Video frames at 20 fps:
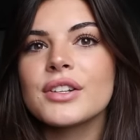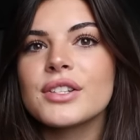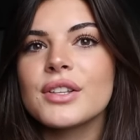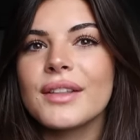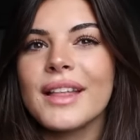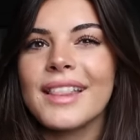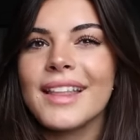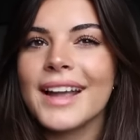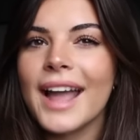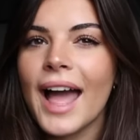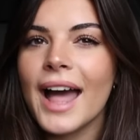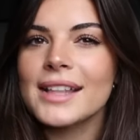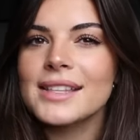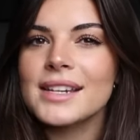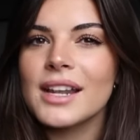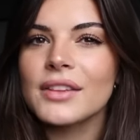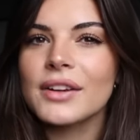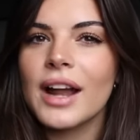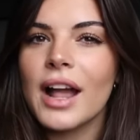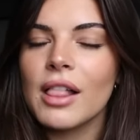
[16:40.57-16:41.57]
so that like adds
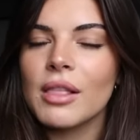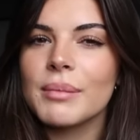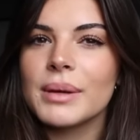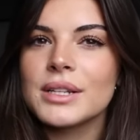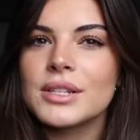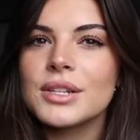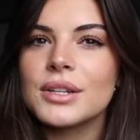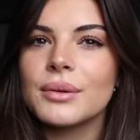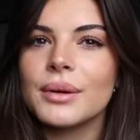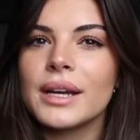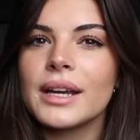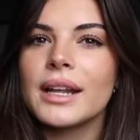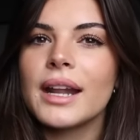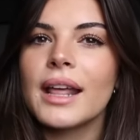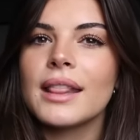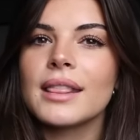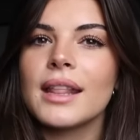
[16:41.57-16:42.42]
another element to it.